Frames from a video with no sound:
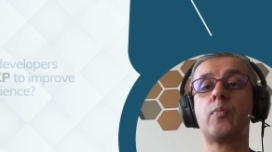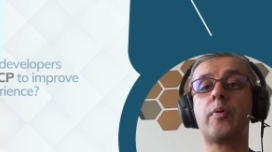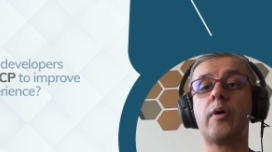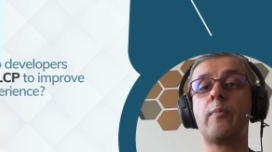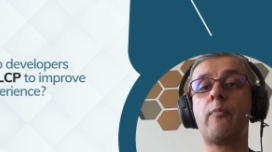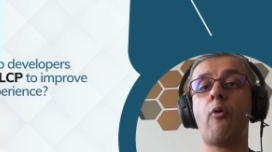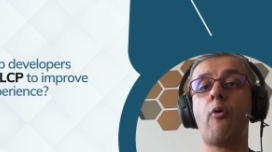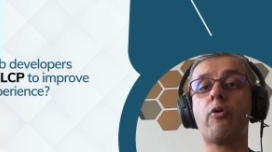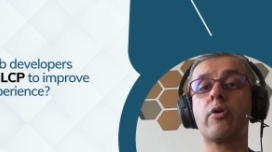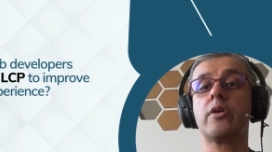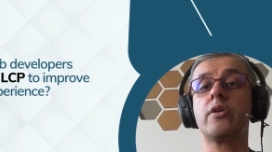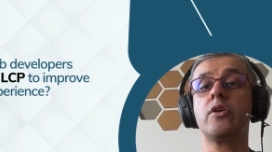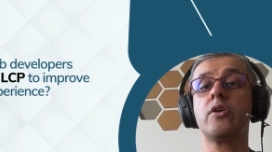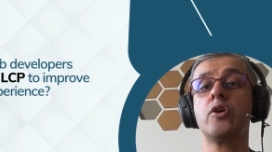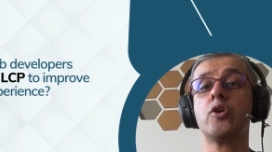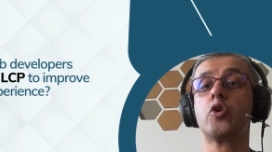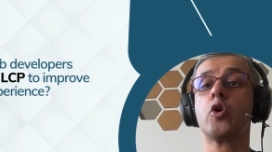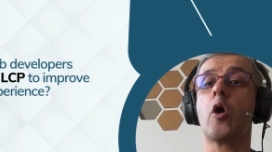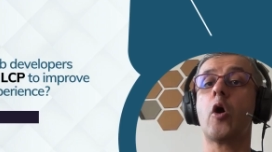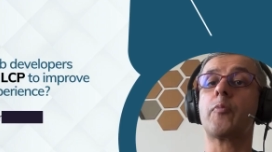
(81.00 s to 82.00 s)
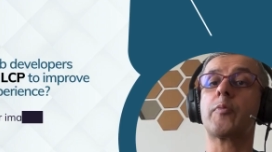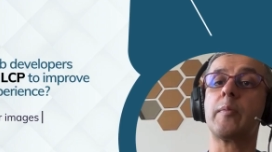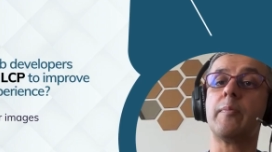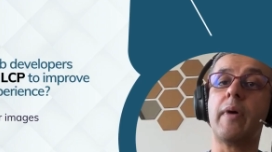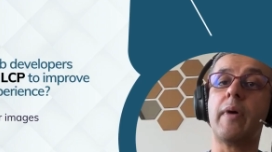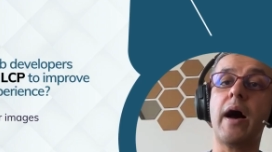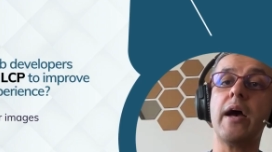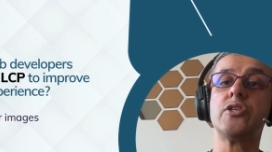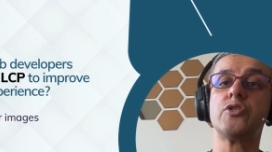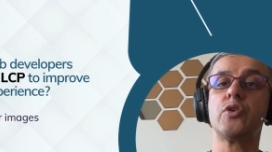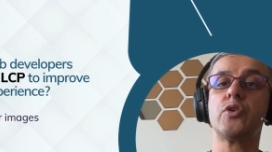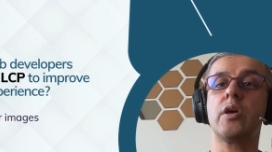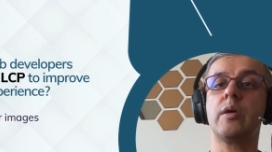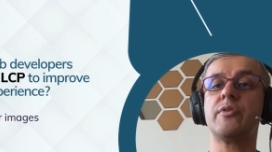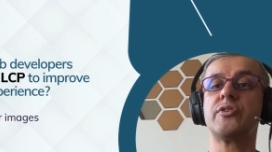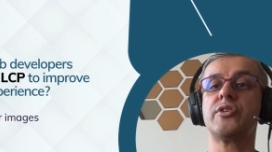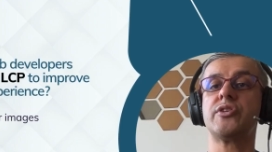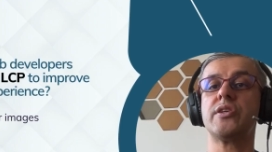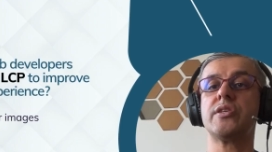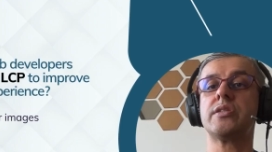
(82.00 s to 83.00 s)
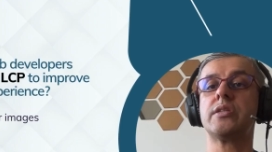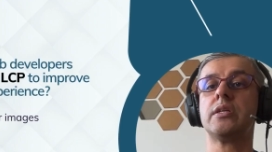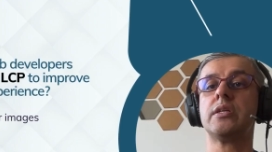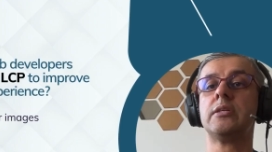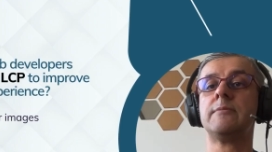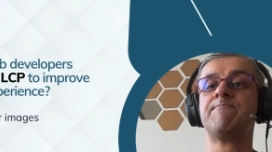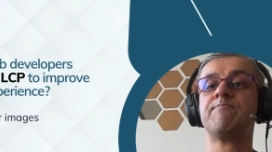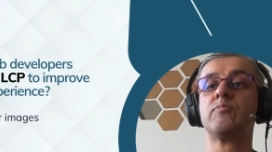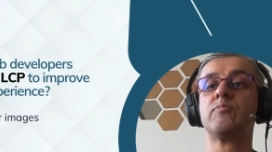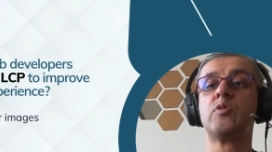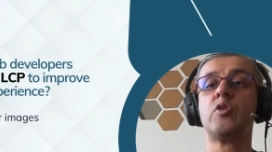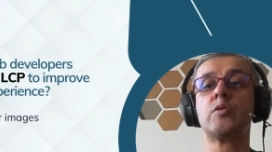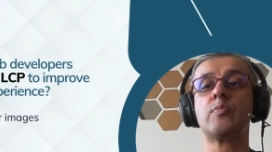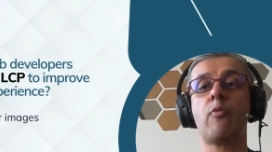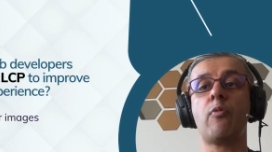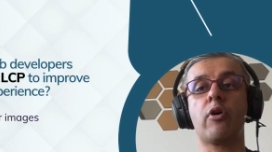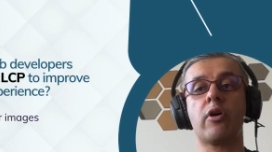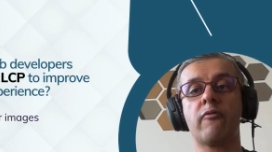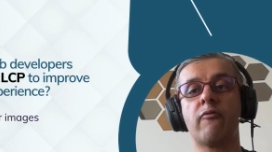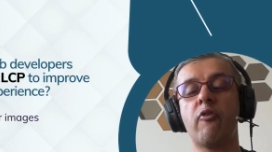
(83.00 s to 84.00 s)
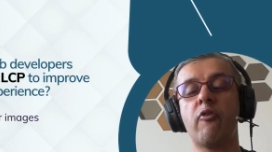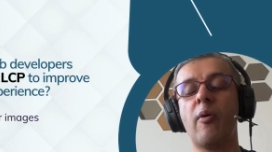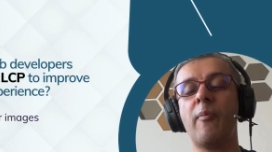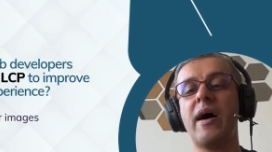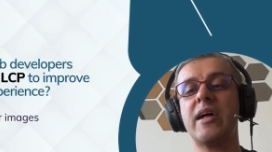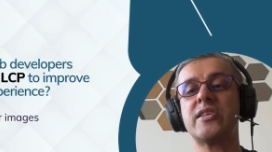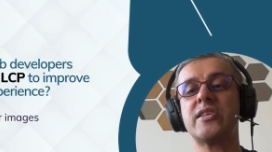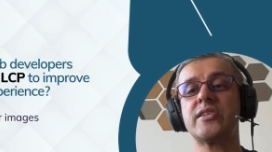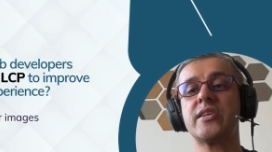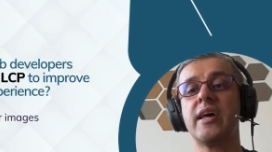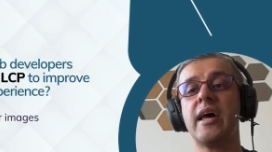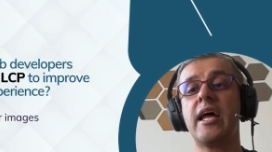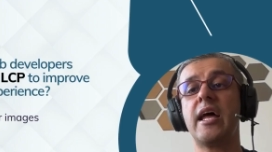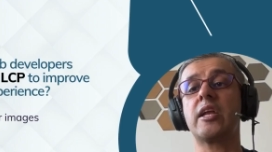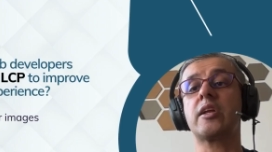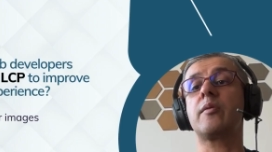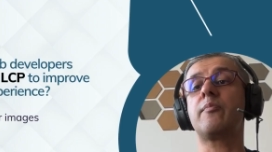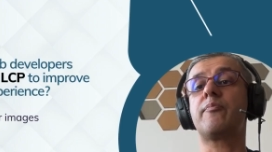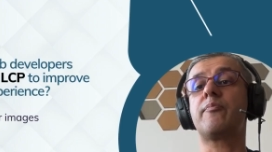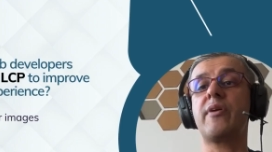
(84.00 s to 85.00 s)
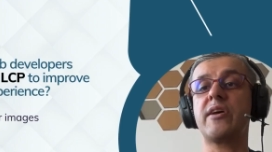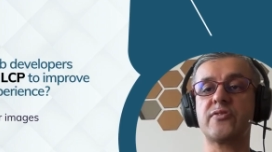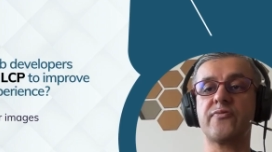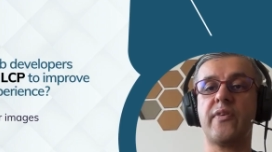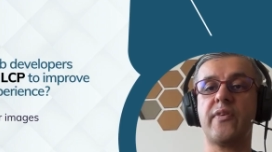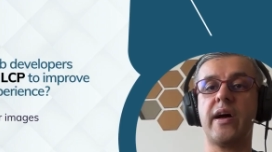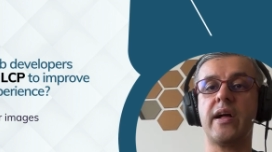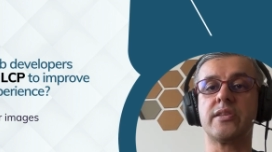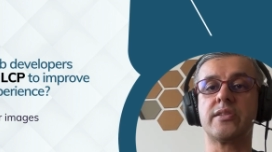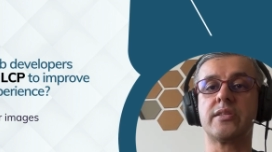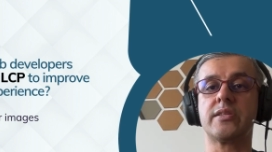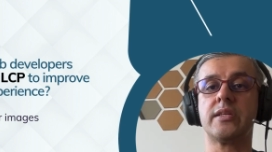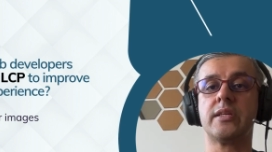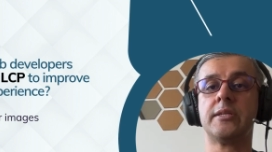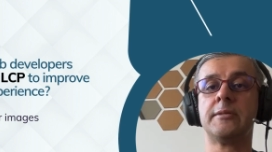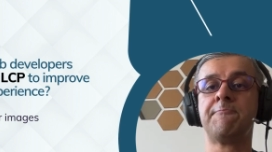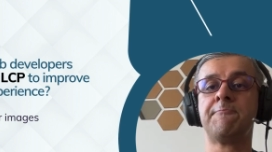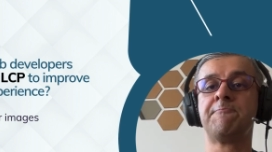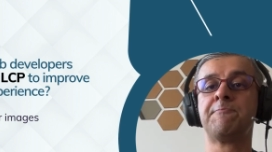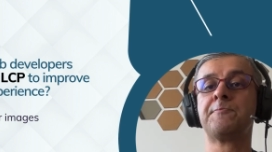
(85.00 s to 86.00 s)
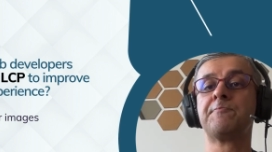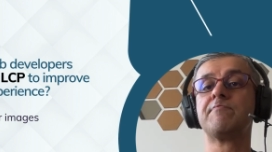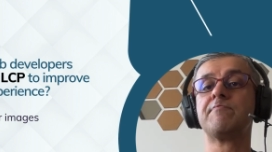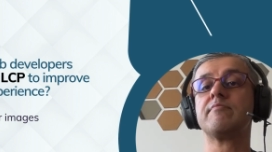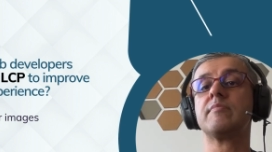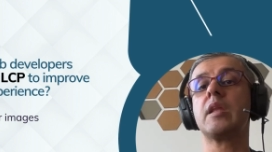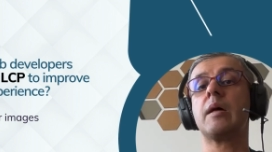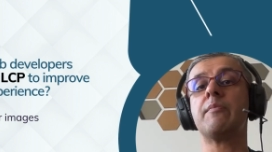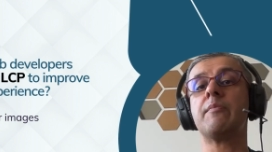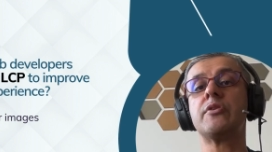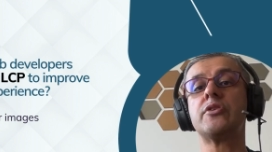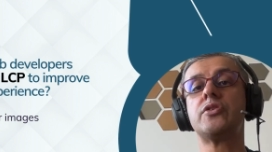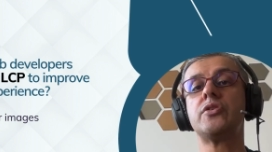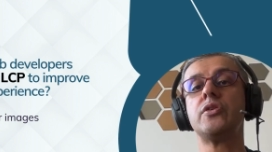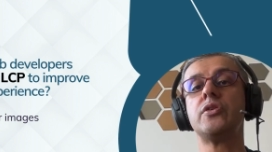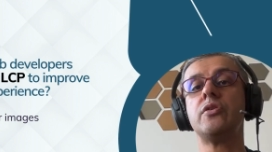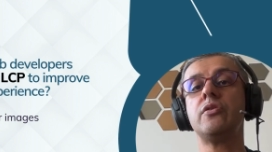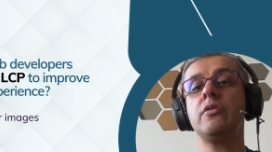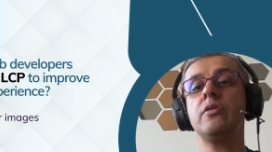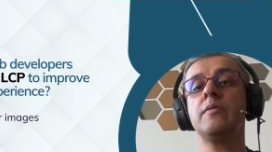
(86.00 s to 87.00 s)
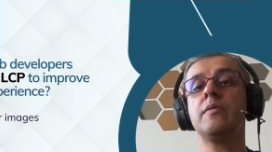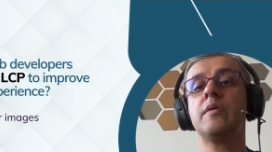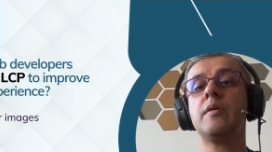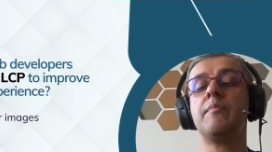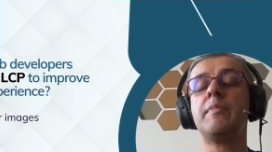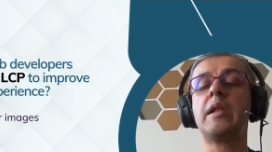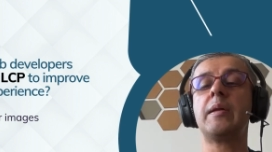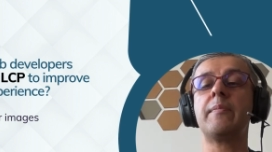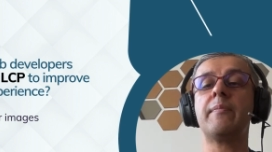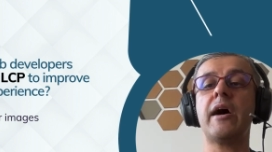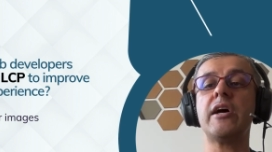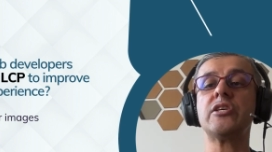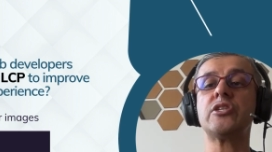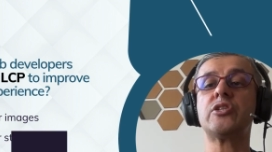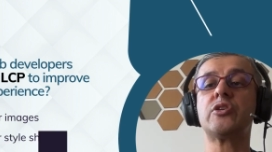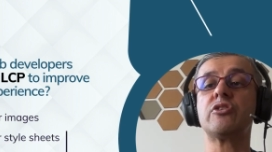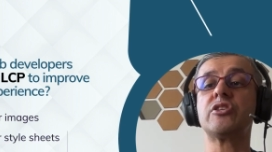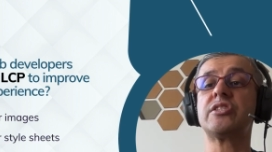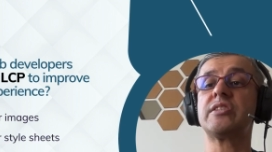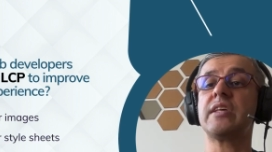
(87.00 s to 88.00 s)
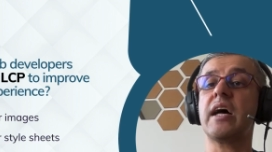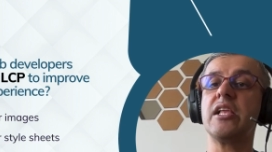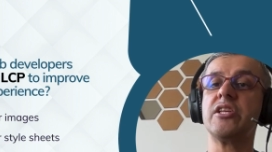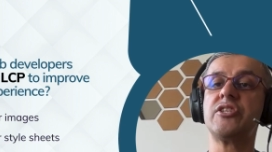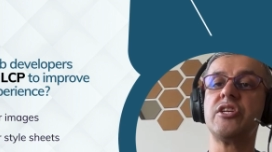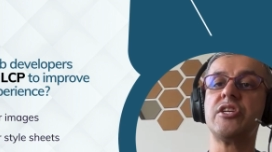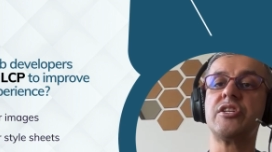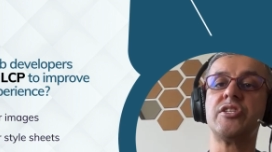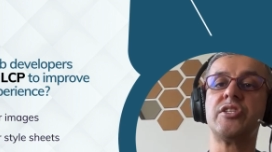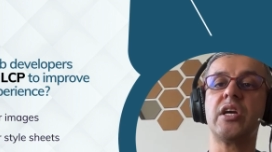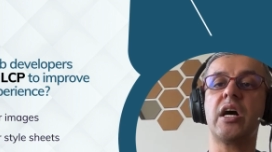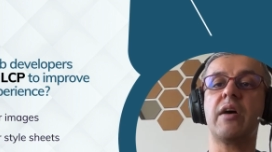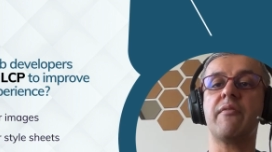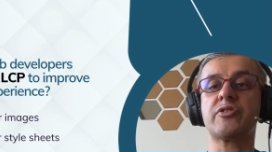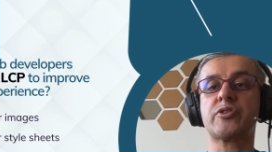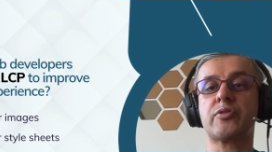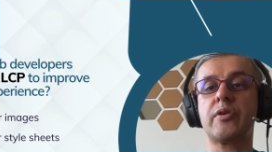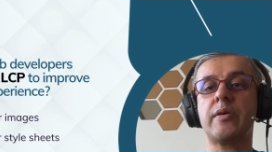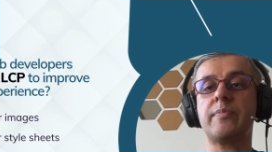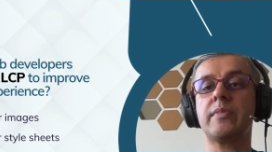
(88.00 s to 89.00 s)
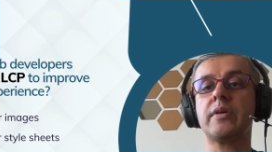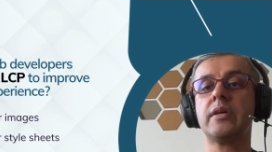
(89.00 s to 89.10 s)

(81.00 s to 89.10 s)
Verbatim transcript: important to optimize your images, use modern formats, and compress files. Number two, minimize your style sheets in JavaScript.